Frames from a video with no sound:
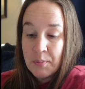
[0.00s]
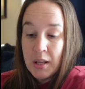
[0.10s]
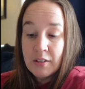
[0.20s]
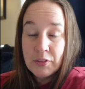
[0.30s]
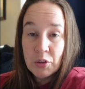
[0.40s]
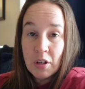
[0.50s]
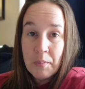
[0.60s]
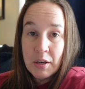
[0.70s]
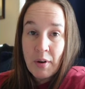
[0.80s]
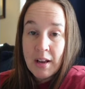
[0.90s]
pink floral
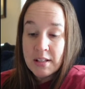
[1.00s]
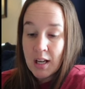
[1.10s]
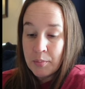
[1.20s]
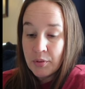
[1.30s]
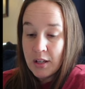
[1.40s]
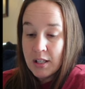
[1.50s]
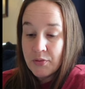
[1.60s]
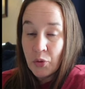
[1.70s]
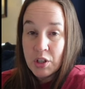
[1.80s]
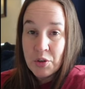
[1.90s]
mid-rise capris
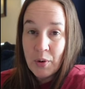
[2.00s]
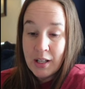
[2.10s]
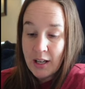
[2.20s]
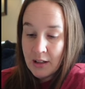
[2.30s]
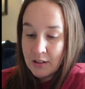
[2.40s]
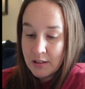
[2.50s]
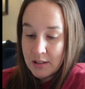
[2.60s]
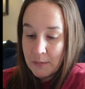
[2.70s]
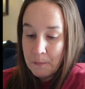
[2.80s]
for $20.